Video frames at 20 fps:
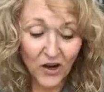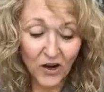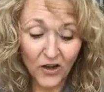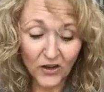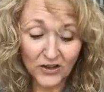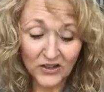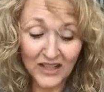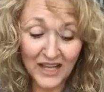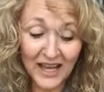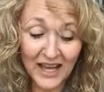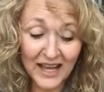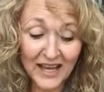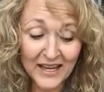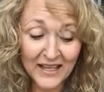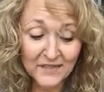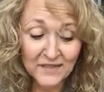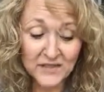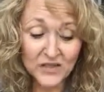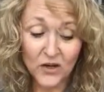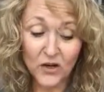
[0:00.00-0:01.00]
Our
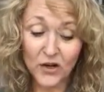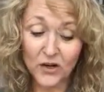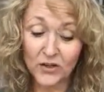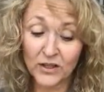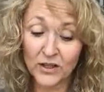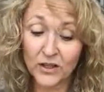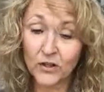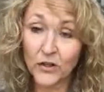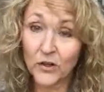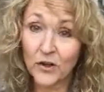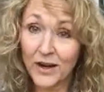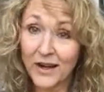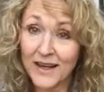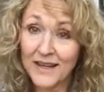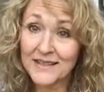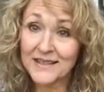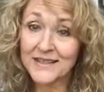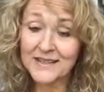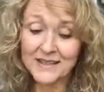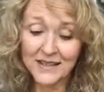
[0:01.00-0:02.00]
lives are a
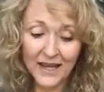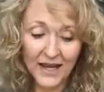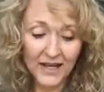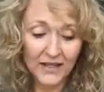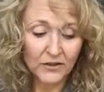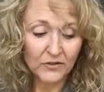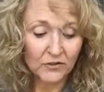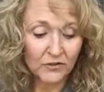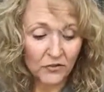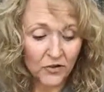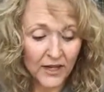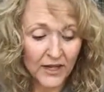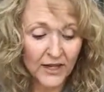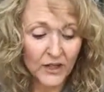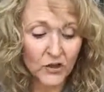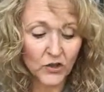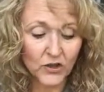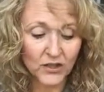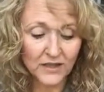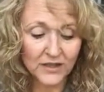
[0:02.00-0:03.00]
Christ-like
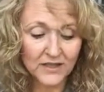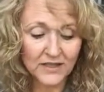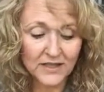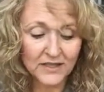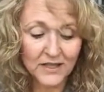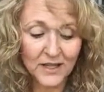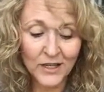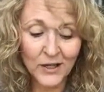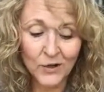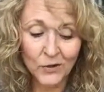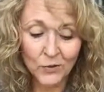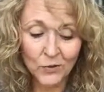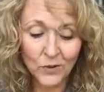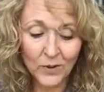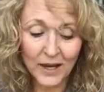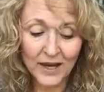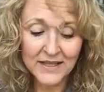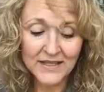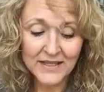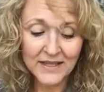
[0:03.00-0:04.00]
fragrance
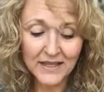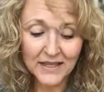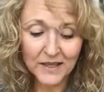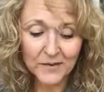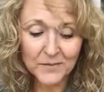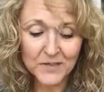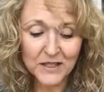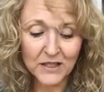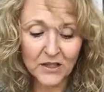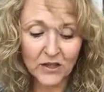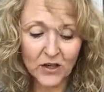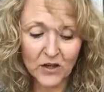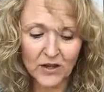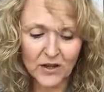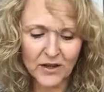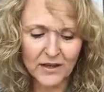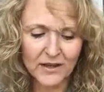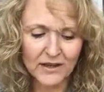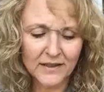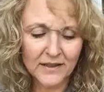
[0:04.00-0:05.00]
rising up to
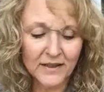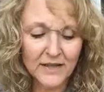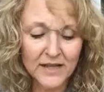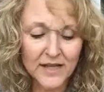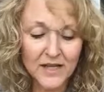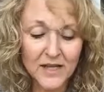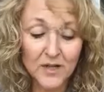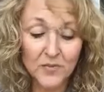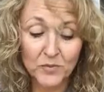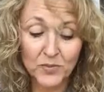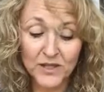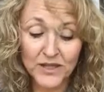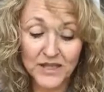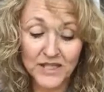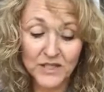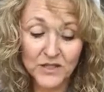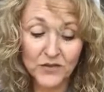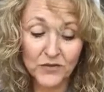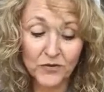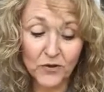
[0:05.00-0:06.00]
God, but
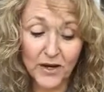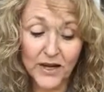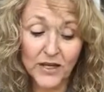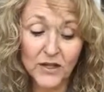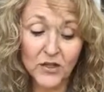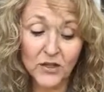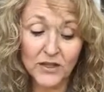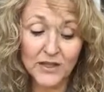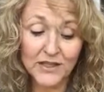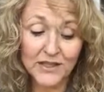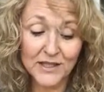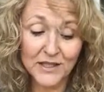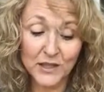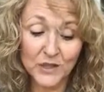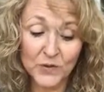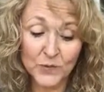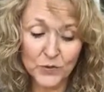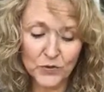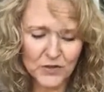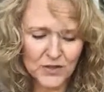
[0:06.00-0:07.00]
this fragrance
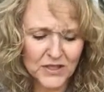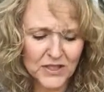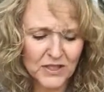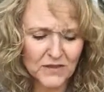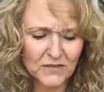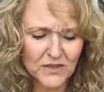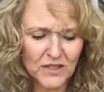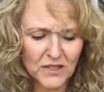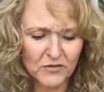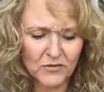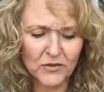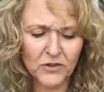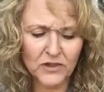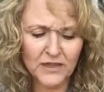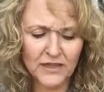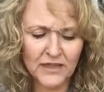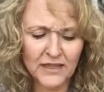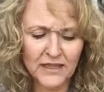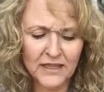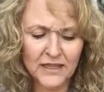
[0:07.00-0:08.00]
is perceived
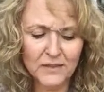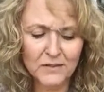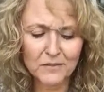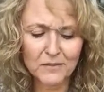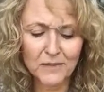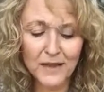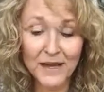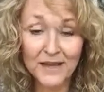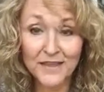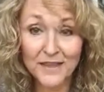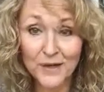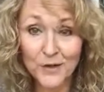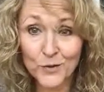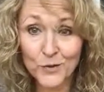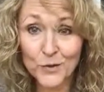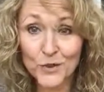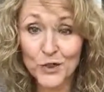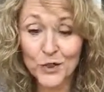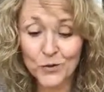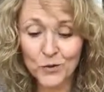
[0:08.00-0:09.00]
differently by
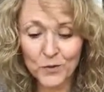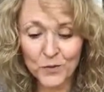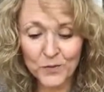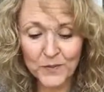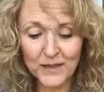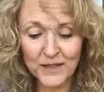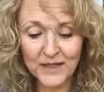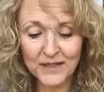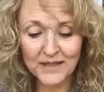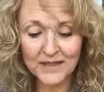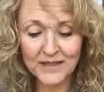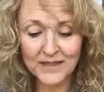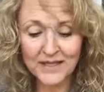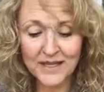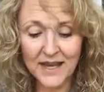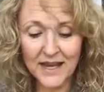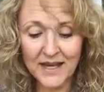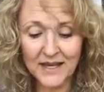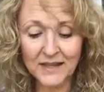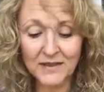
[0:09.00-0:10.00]
those who are being
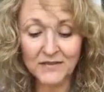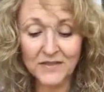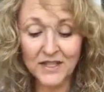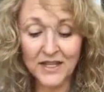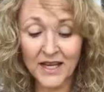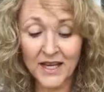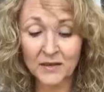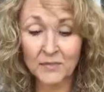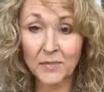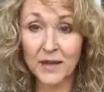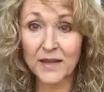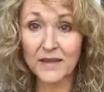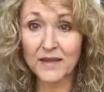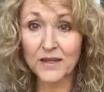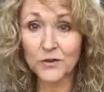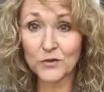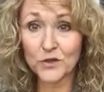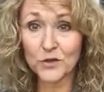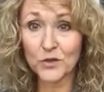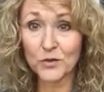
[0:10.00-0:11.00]
saved and by
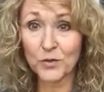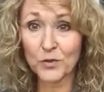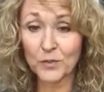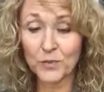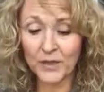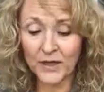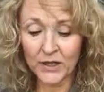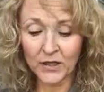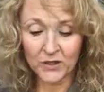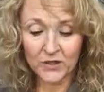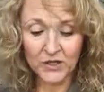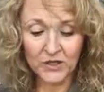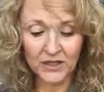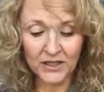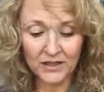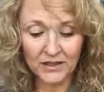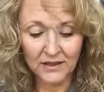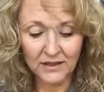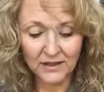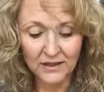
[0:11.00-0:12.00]
those who are
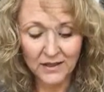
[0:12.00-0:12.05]
perishing.